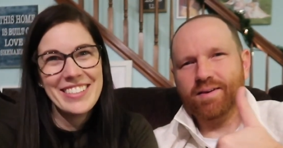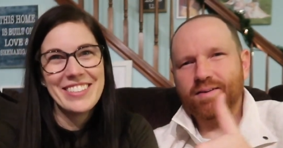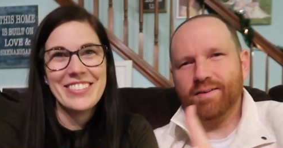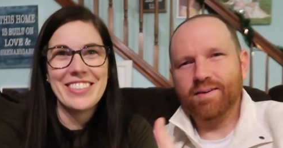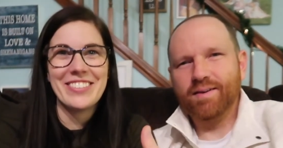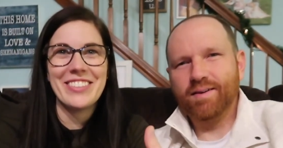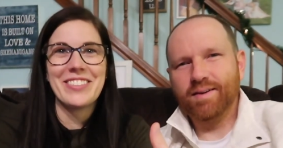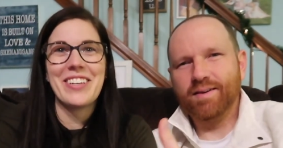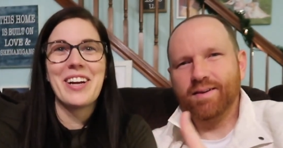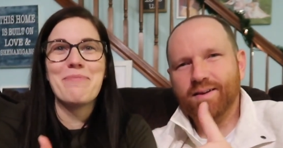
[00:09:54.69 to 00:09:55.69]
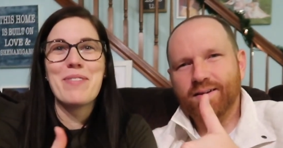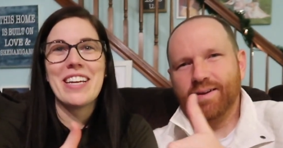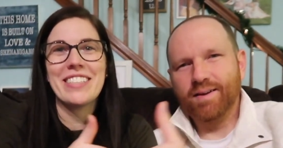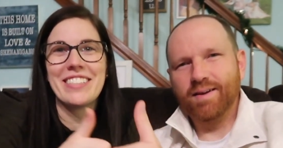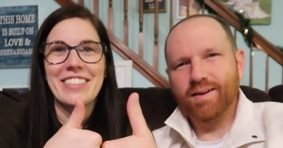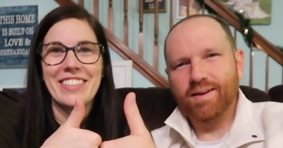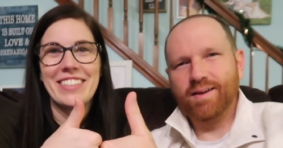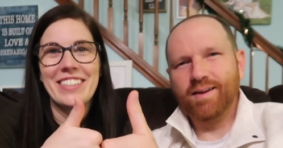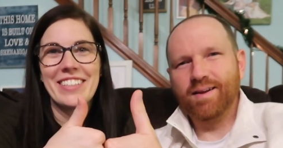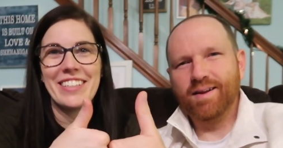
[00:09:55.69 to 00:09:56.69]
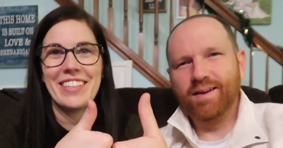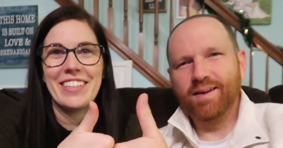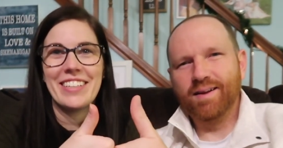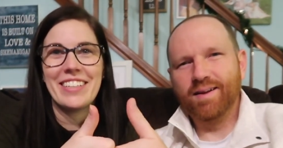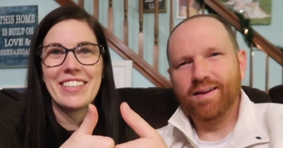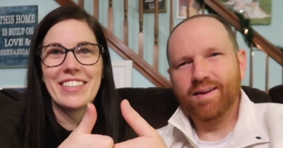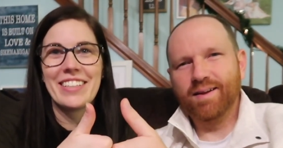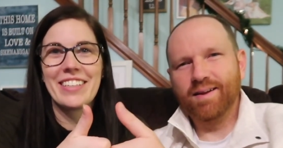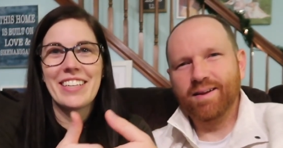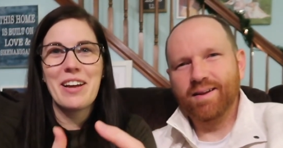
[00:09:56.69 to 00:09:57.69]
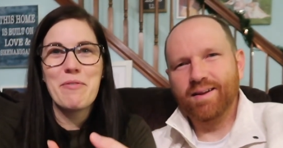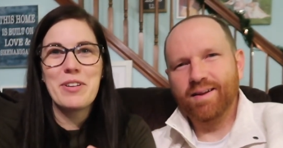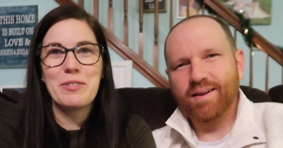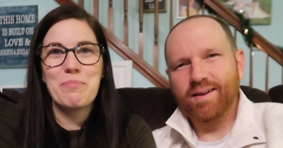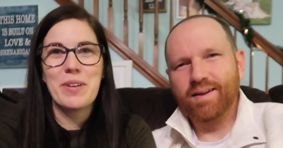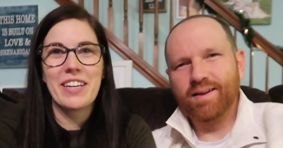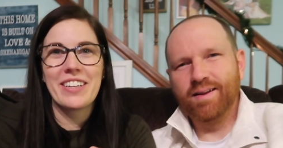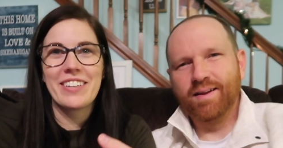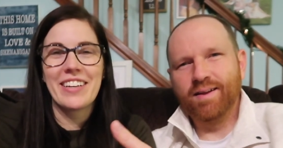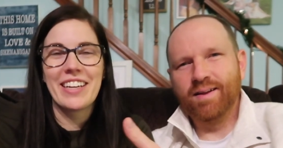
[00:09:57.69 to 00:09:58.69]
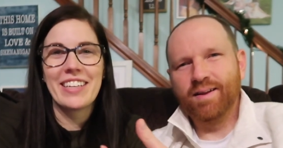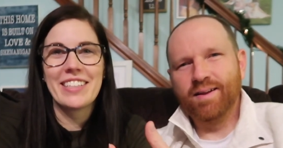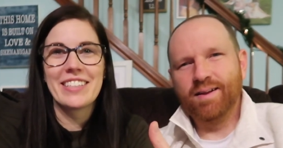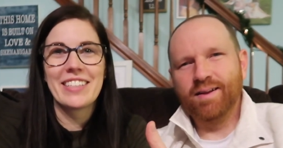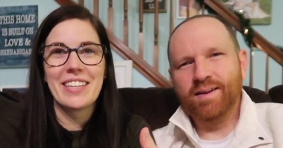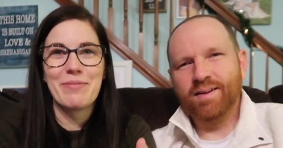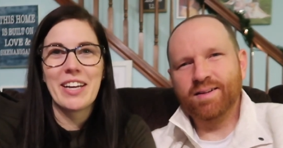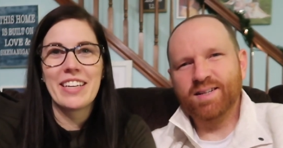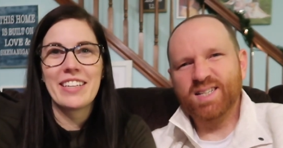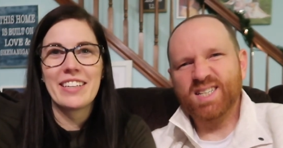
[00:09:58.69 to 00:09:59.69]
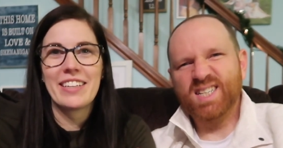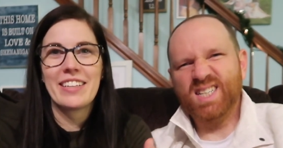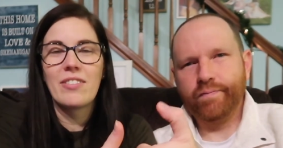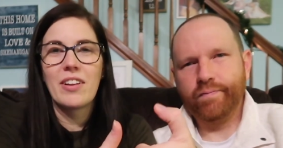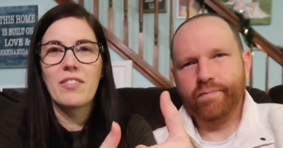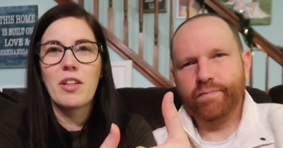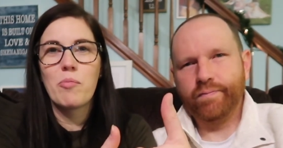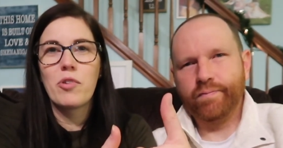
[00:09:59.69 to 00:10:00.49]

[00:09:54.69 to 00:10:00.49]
Speaker 1: Don't you enjoy our banter? Look at how much bigger your hand is than mine. You want to have thumb